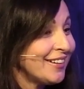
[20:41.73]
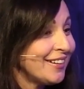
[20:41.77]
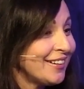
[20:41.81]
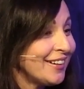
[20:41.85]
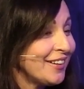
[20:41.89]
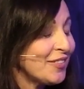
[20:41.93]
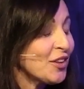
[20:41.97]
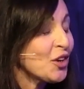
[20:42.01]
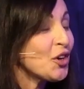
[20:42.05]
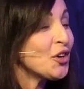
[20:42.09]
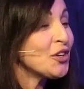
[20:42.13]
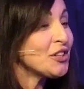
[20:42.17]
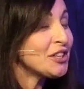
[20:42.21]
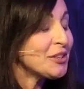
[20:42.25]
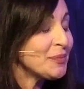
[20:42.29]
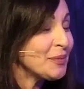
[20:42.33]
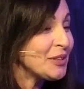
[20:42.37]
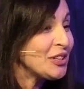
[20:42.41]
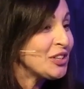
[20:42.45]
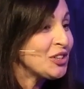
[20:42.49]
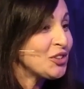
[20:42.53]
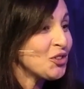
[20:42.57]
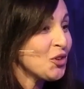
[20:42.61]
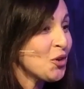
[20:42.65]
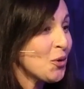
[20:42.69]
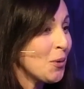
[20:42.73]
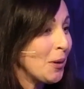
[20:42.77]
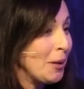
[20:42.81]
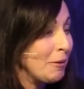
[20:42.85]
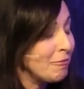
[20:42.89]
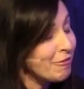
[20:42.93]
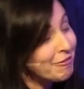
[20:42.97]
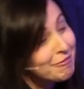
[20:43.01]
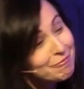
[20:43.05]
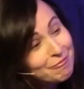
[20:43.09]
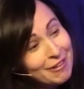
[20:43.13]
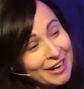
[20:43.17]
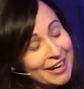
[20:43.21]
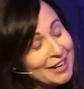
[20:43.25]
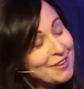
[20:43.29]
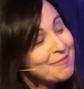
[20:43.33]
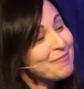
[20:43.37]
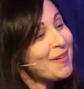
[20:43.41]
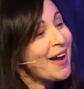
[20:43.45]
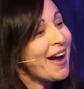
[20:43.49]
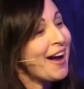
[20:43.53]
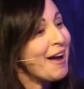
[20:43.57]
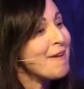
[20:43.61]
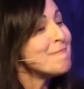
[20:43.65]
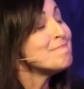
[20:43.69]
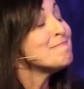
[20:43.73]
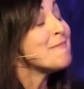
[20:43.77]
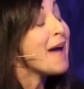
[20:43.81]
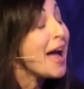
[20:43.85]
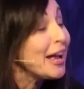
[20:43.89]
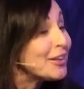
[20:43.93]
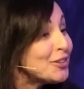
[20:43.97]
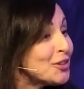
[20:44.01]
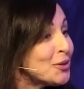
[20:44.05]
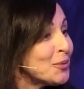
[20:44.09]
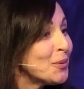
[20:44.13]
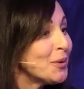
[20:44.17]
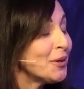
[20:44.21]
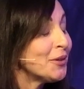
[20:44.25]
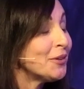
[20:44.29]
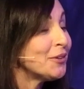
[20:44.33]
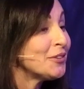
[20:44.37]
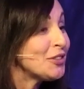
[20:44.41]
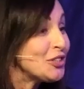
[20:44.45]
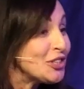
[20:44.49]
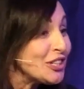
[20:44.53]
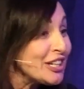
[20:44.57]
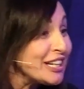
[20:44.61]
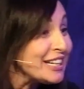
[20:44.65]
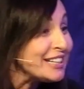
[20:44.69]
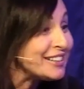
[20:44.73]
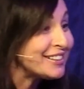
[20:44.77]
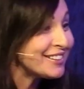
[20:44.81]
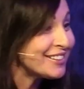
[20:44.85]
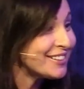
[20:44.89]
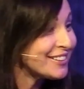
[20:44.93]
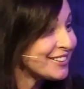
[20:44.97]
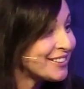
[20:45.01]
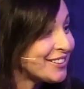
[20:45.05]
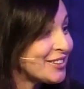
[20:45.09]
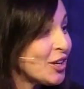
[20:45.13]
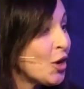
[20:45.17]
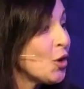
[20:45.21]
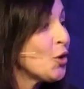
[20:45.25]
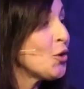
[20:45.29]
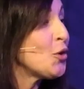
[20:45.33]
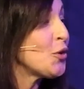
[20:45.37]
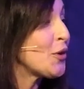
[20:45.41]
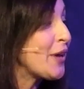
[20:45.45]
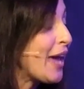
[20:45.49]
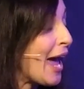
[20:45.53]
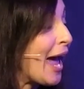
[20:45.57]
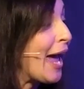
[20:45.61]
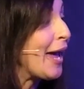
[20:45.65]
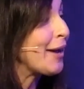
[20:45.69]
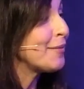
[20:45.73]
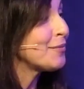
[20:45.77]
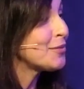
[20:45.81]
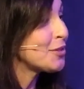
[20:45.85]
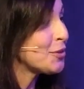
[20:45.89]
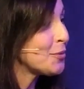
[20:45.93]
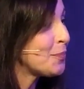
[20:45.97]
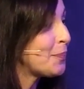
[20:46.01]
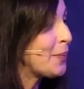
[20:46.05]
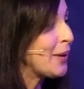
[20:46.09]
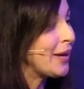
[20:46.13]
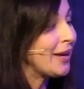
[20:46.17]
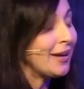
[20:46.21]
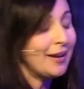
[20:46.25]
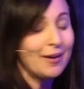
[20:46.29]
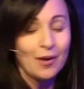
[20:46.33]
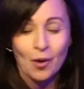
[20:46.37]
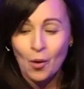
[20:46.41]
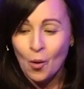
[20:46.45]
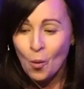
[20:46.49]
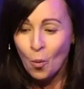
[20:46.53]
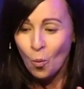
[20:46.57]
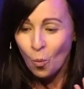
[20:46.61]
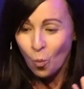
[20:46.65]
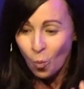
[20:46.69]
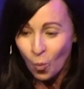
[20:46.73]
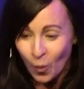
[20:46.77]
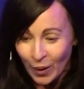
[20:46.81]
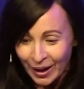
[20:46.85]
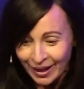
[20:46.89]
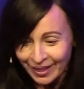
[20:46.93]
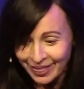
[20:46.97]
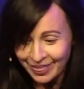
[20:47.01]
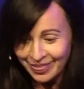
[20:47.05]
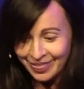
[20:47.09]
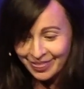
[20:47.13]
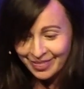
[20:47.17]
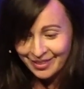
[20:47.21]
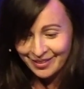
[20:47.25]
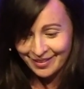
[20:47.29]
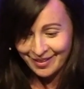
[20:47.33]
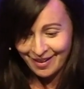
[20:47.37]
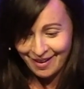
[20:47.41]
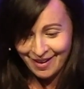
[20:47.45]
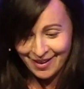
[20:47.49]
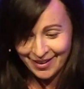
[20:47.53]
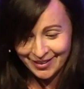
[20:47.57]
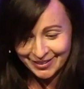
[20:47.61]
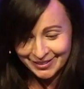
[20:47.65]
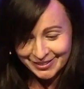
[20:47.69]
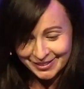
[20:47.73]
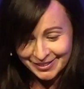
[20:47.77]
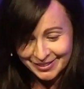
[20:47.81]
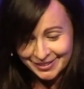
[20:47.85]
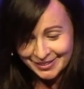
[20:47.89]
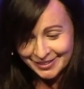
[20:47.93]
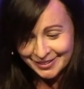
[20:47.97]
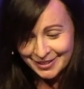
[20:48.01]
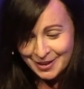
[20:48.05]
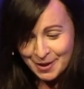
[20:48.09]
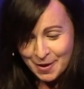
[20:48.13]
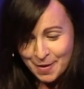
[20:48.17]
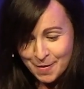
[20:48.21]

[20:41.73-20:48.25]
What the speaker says: In the Christmas story, we read about Emmanuel, Jesus, who came to be with us.